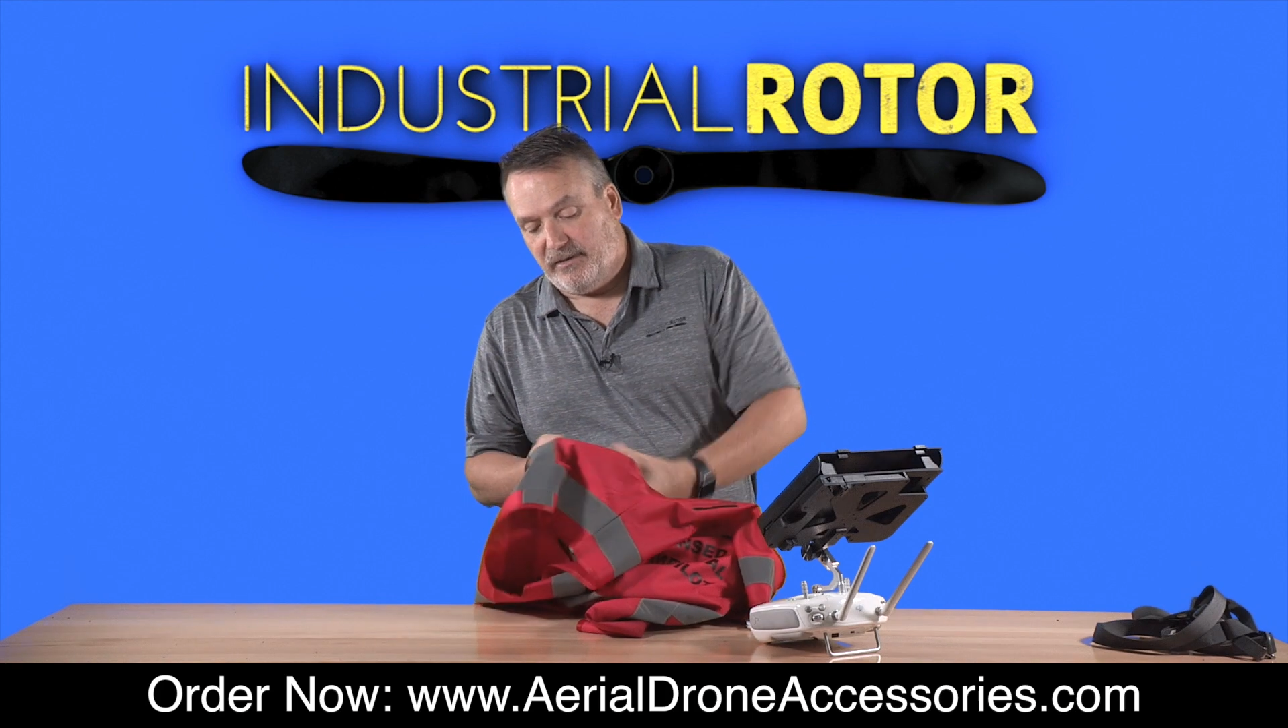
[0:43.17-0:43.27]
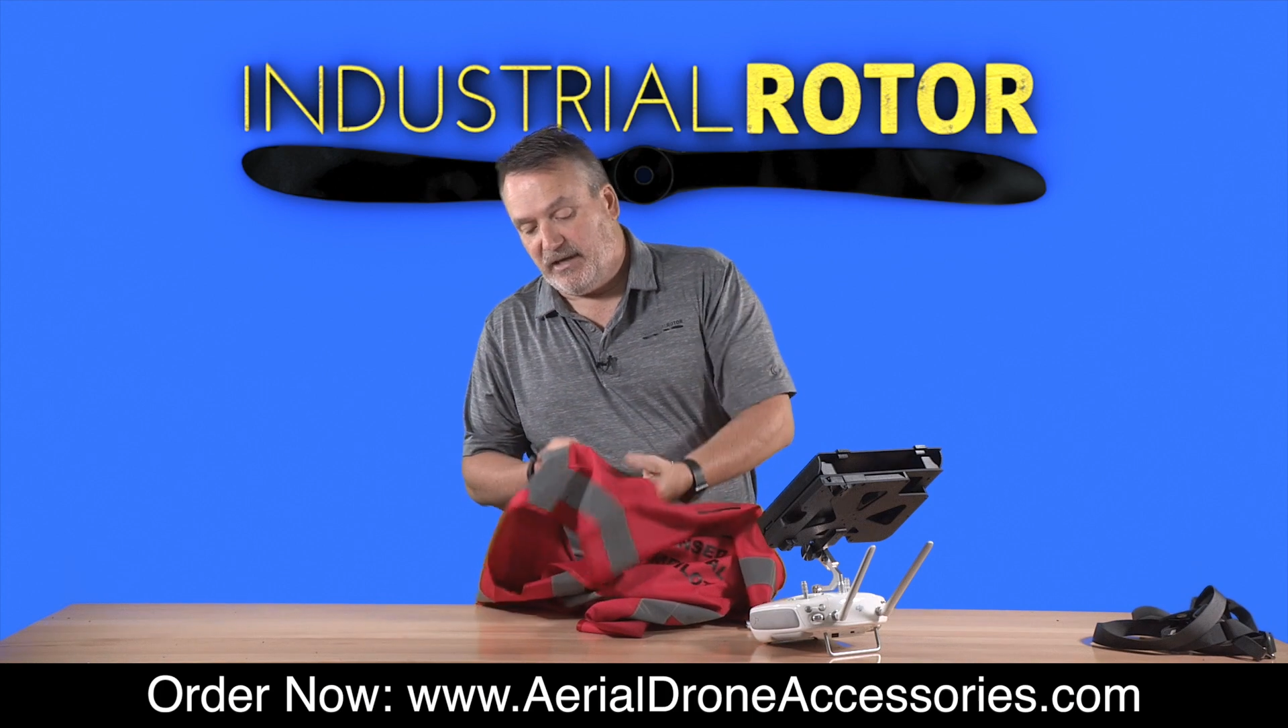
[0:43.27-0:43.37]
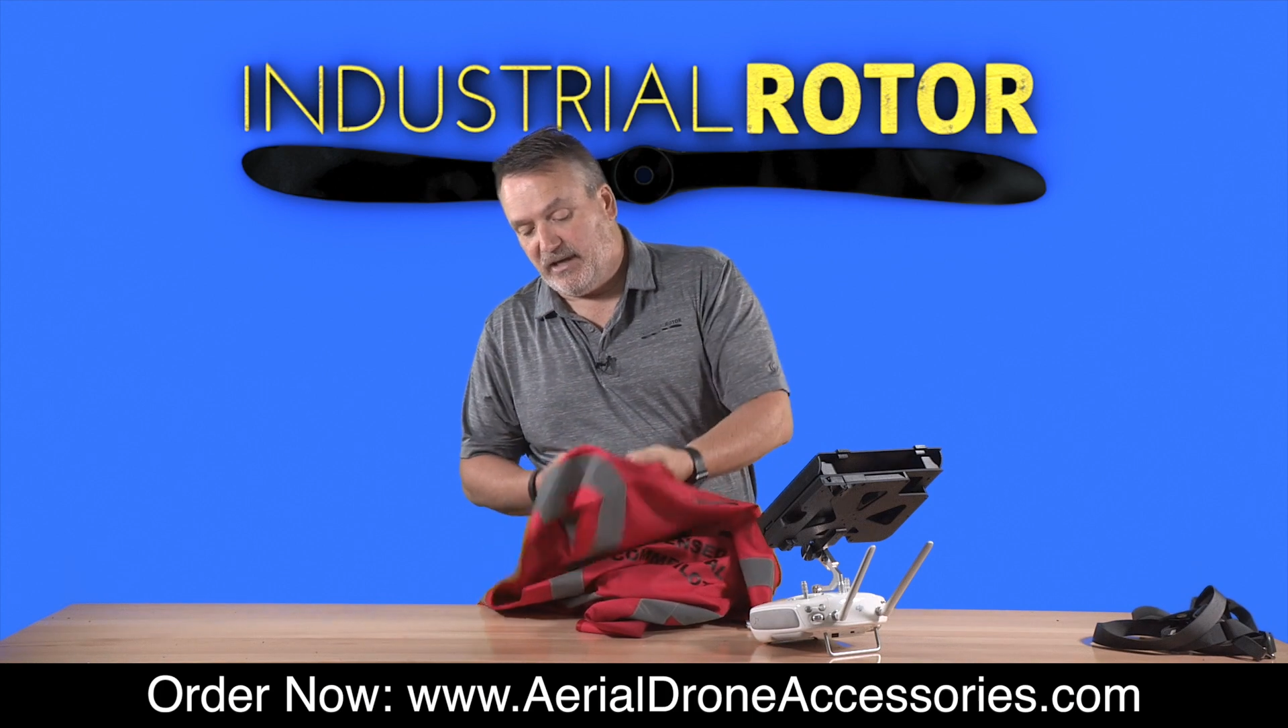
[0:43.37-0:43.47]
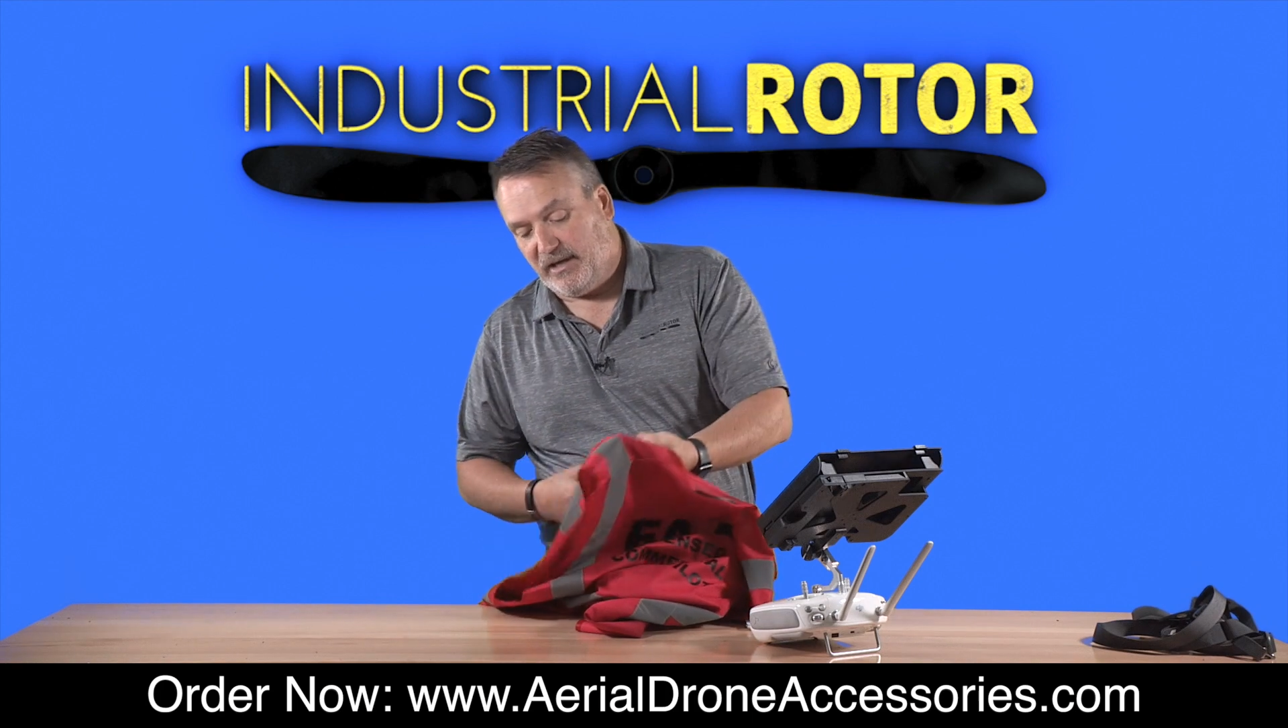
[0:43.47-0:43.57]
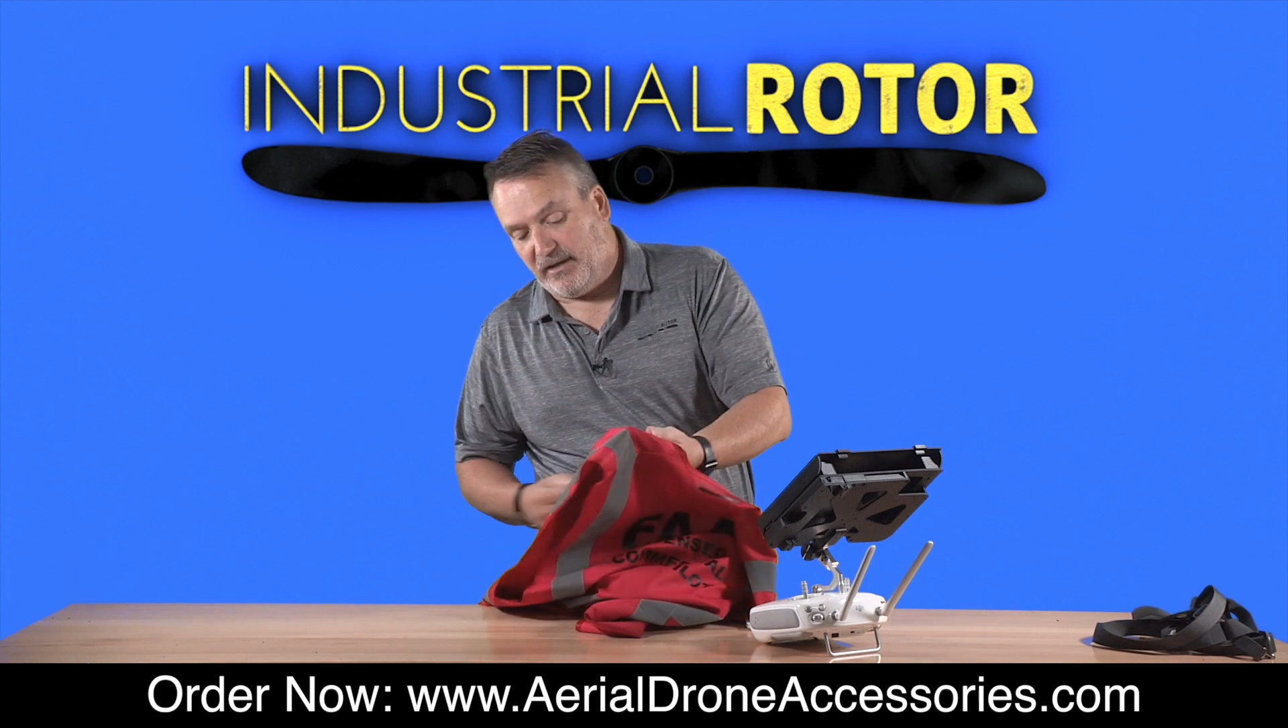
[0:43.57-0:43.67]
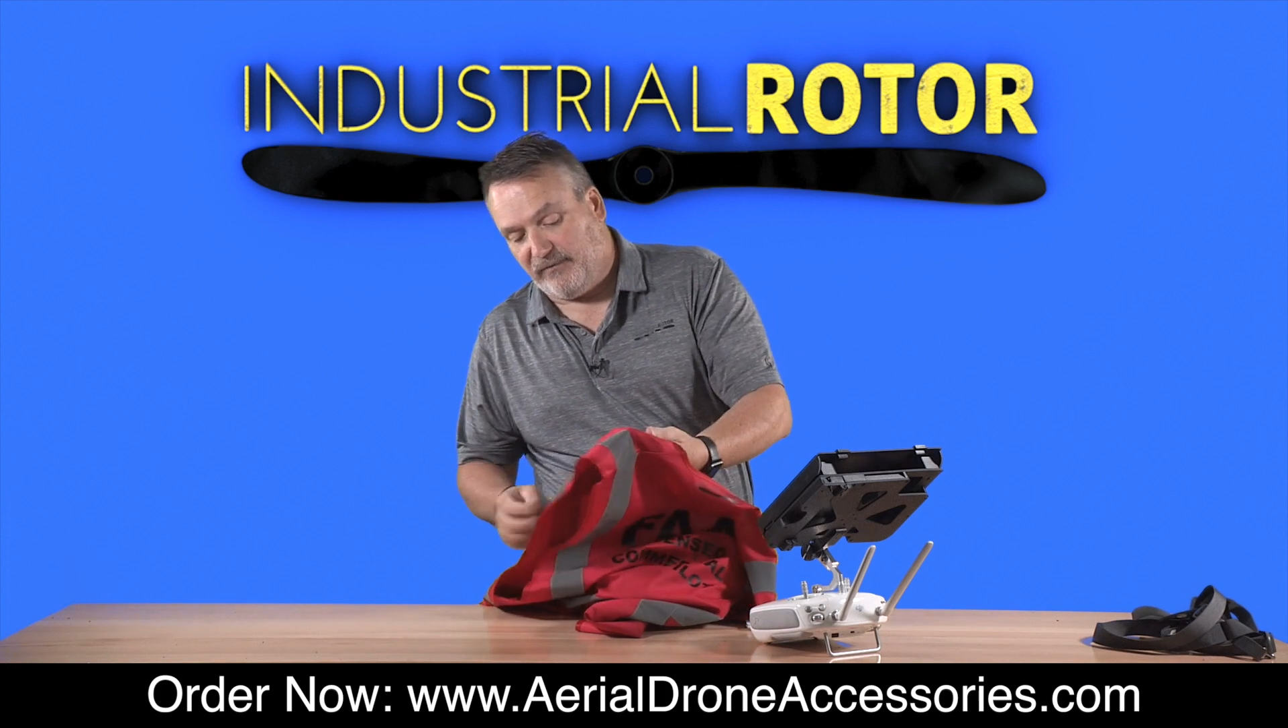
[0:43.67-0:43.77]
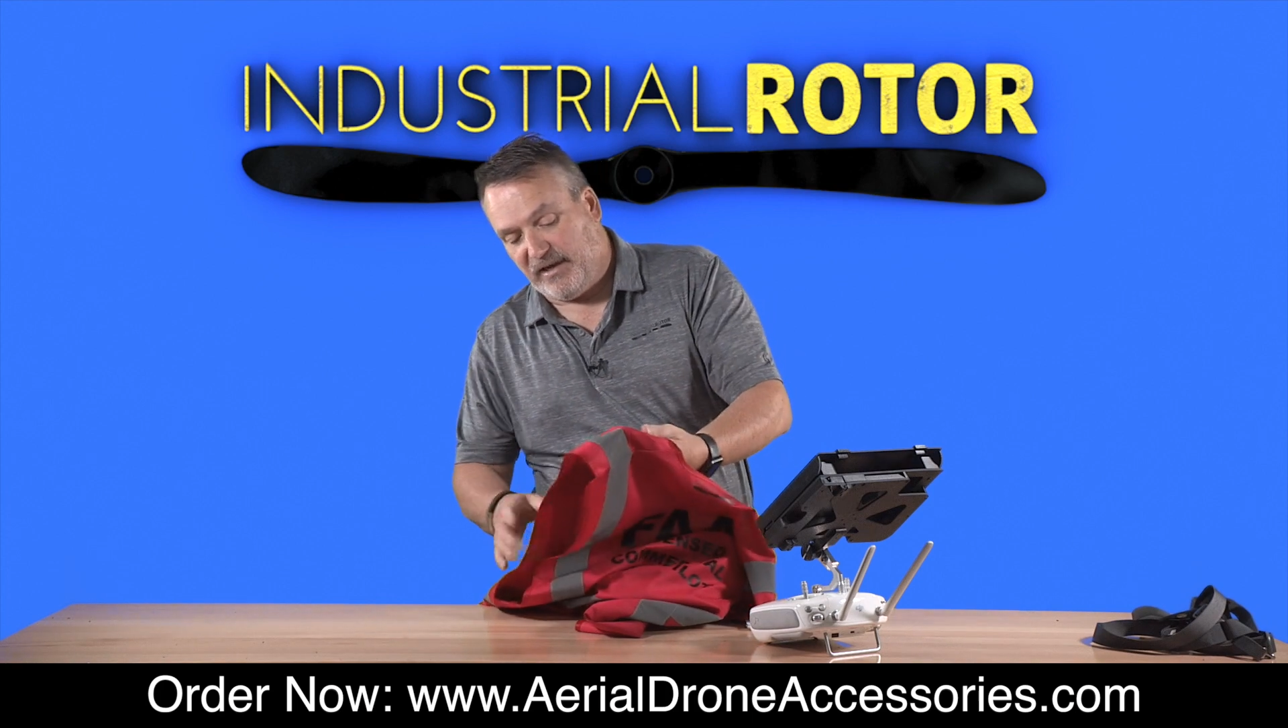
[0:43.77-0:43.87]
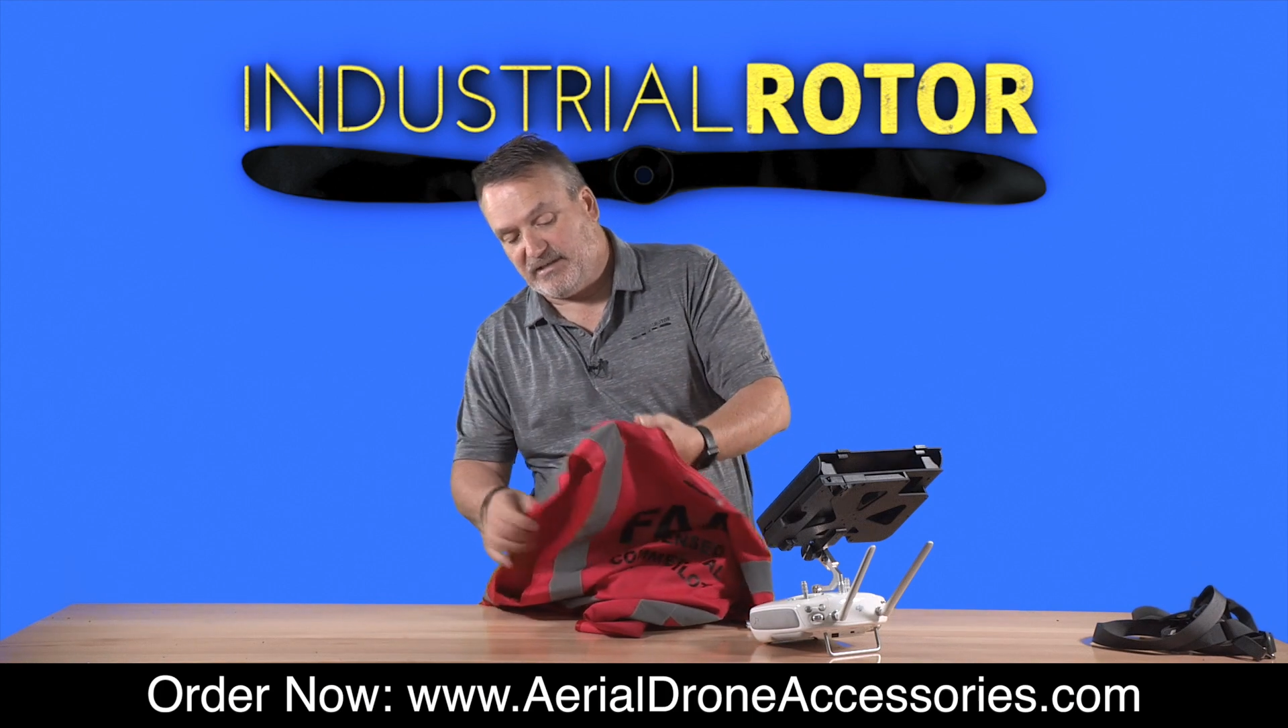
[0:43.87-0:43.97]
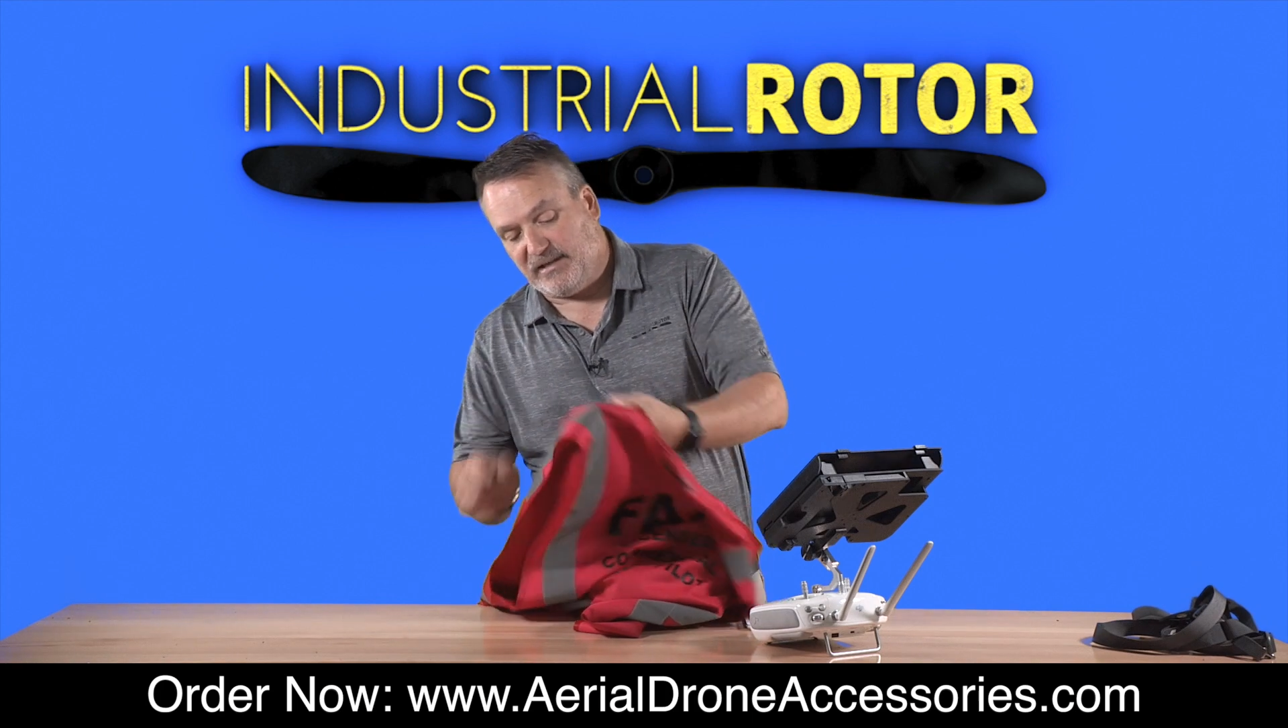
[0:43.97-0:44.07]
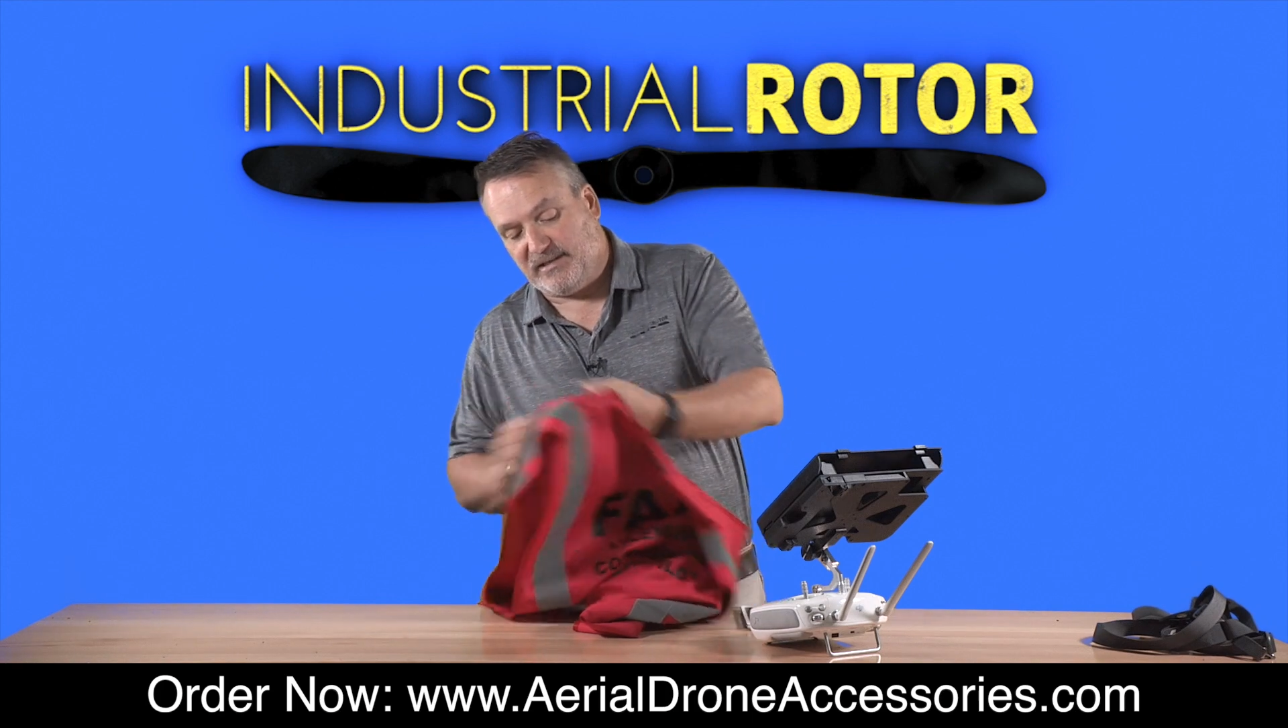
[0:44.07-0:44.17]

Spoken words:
The vest